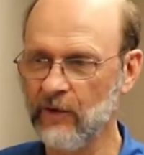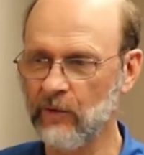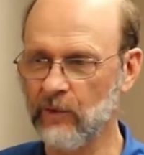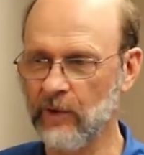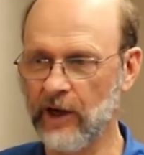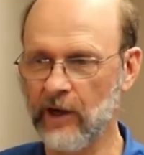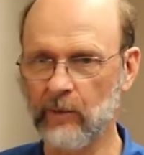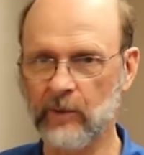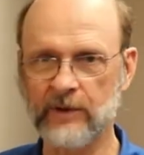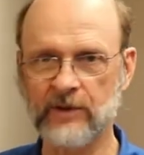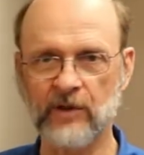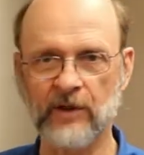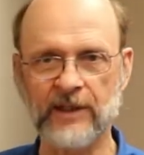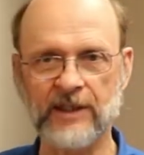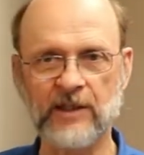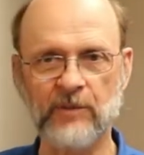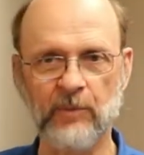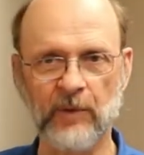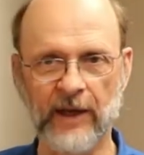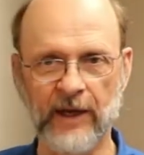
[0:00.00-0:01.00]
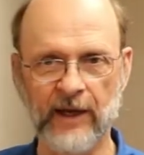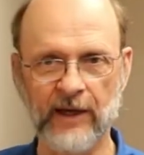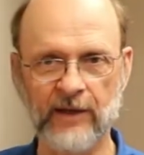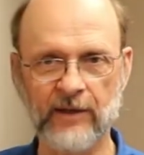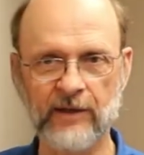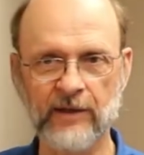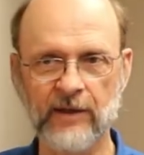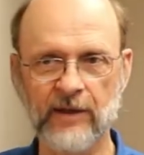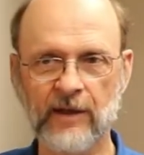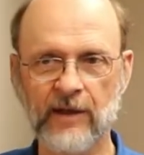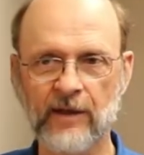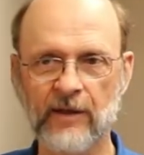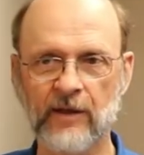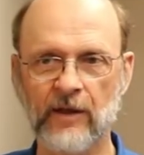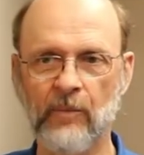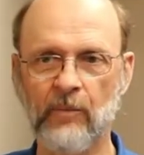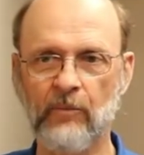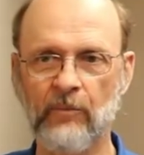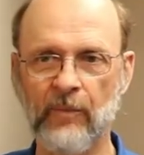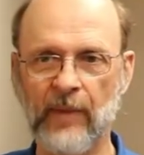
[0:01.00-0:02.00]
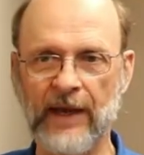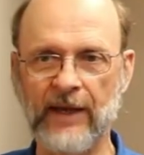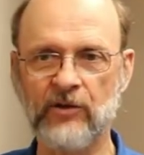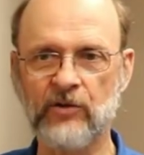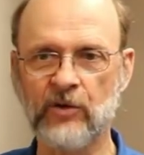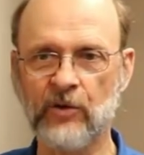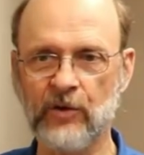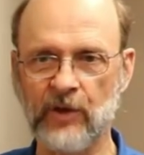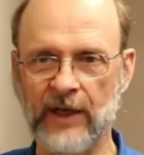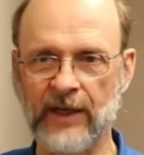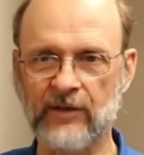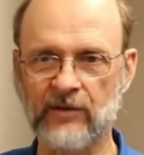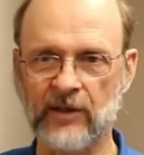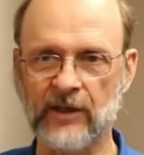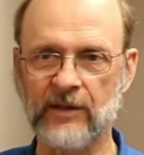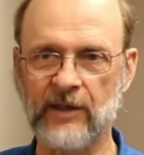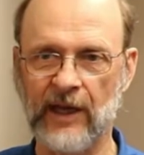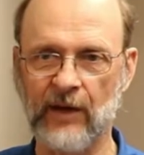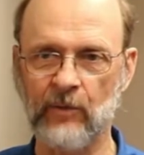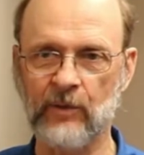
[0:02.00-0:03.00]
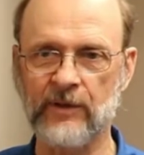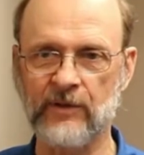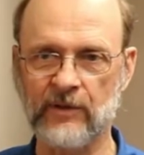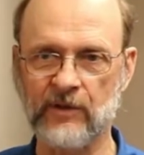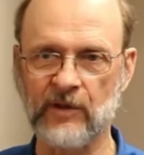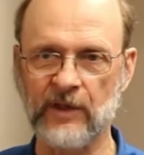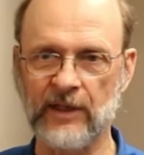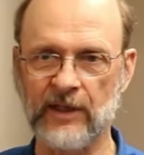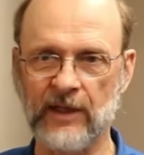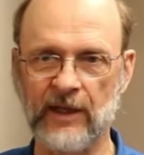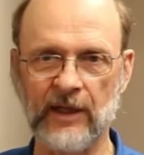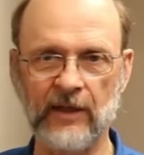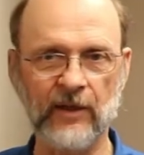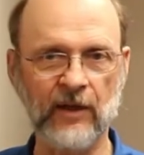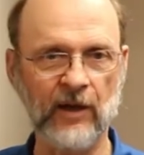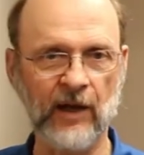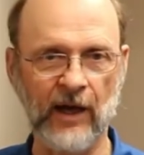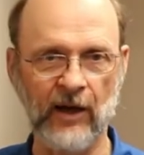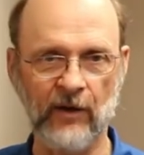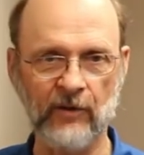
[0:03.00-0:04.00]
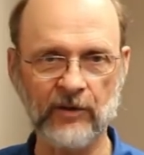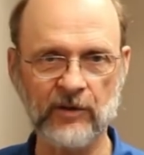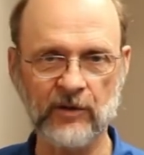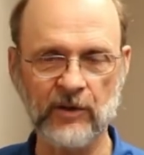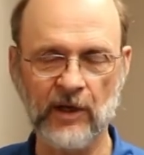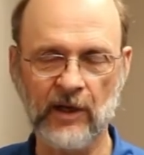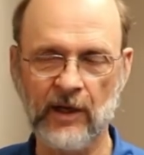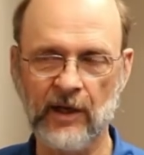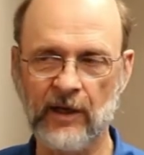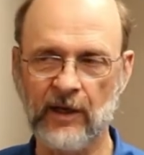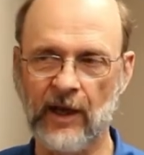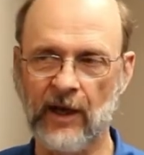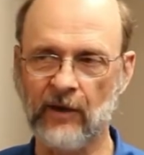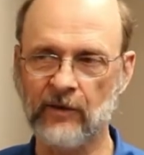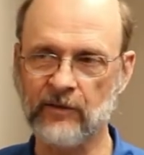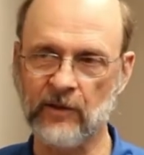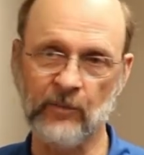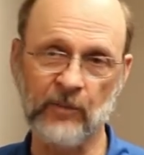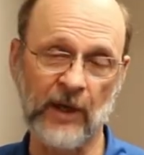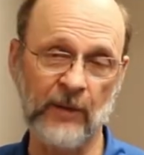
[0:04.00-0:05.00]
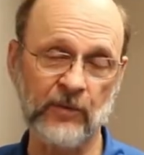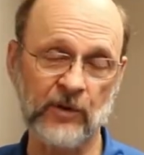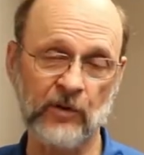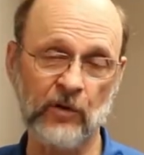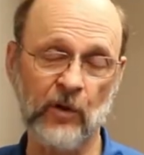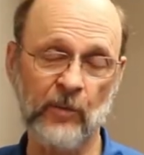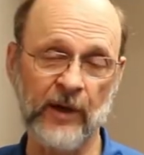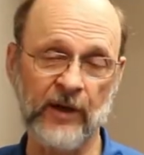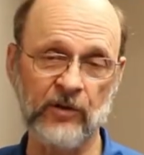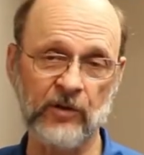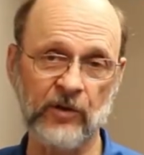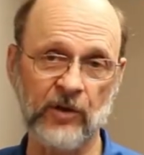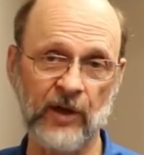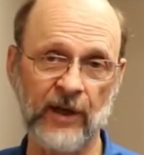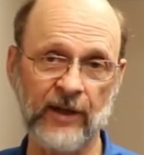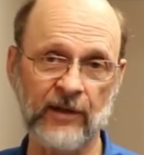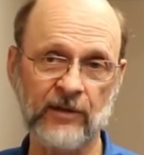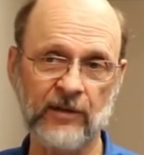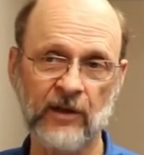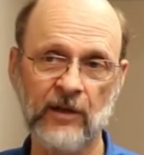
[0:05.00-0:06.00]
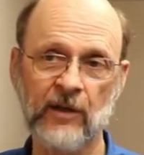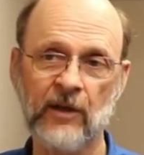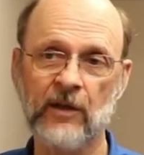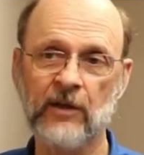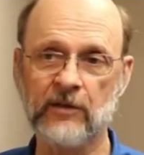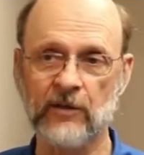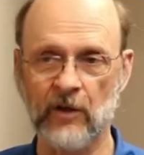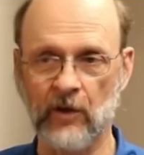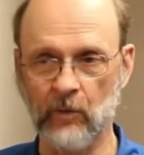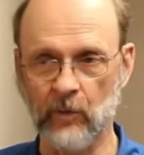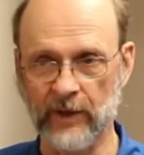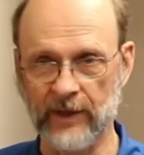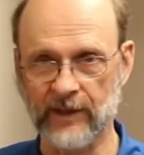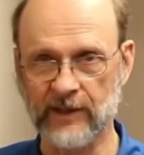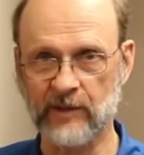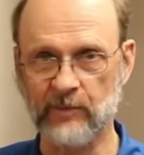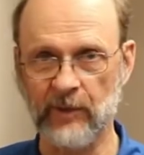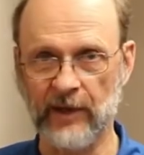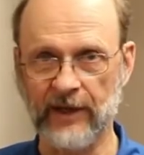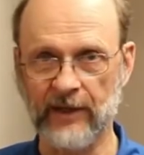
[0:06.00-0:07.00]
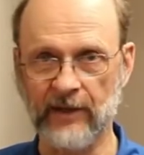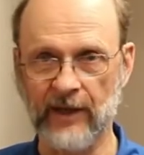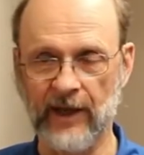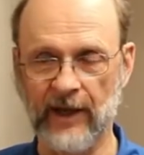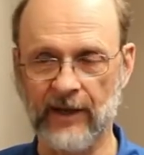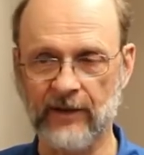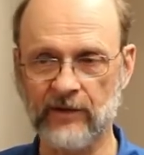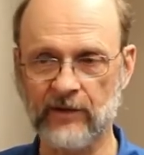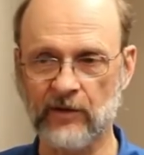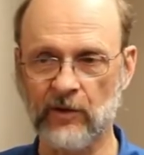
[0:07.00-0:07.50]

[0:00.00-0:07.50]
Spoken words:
We're able to explain the major things that they would see in the house. Now sometimes no major things, so we explain that.